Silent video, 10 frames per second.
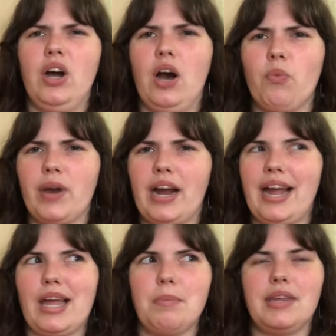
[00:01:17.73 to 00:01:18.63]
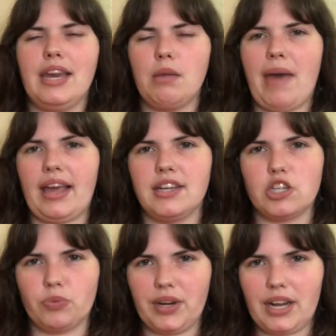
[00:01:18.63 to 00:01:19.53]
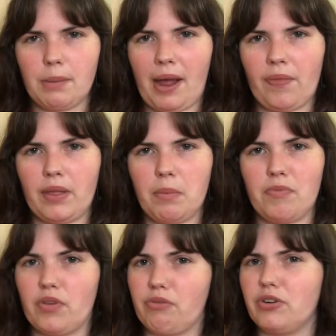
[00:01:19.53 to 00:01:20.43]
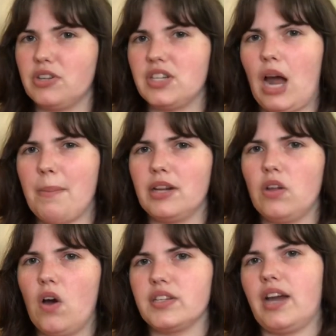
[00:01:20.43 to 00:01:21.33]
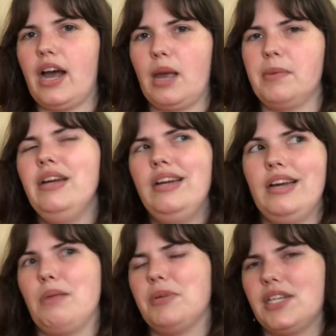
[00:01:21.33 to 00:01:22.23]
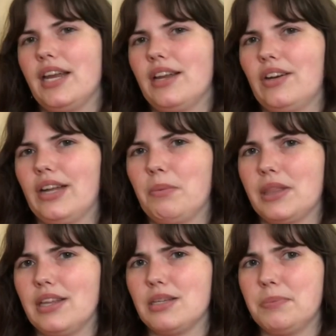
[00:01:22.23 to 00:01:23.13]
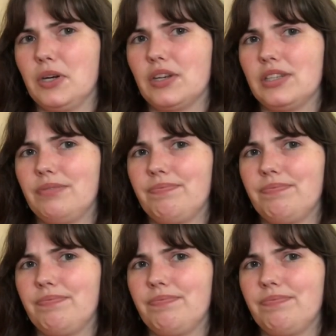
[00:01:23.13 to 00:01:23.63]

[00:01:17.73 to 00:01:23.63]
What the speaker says: when I am getting back into reading about them for the first time in a long time, and particularly with this book.